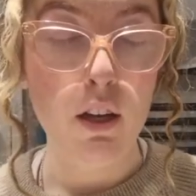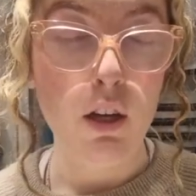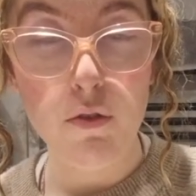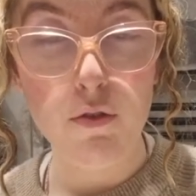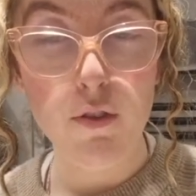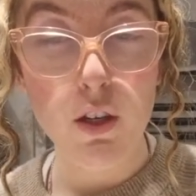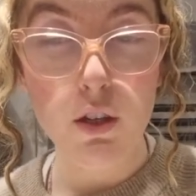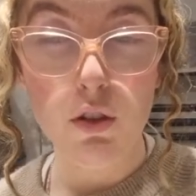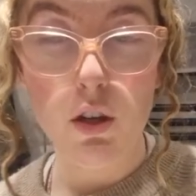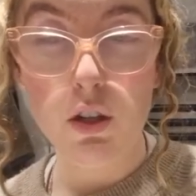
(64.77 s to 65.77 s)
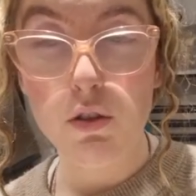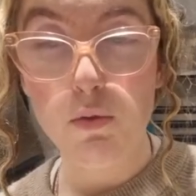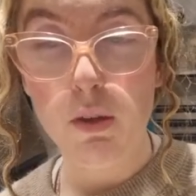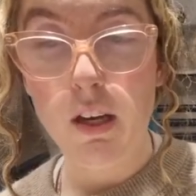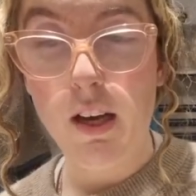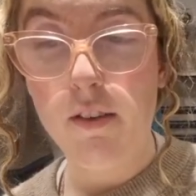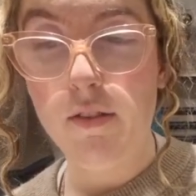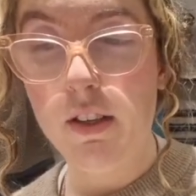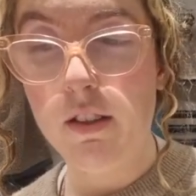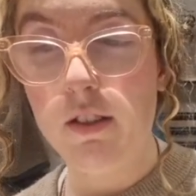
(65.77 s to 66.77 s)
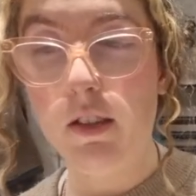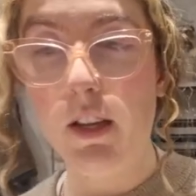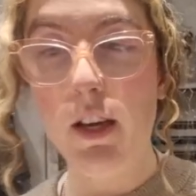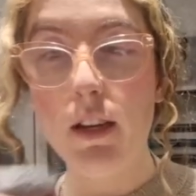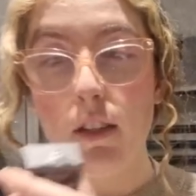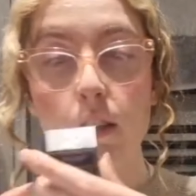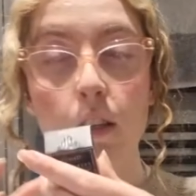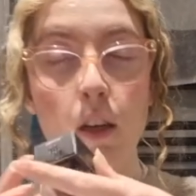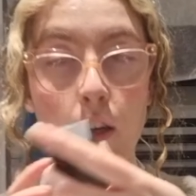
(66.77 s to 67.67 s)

So the first item we have is this,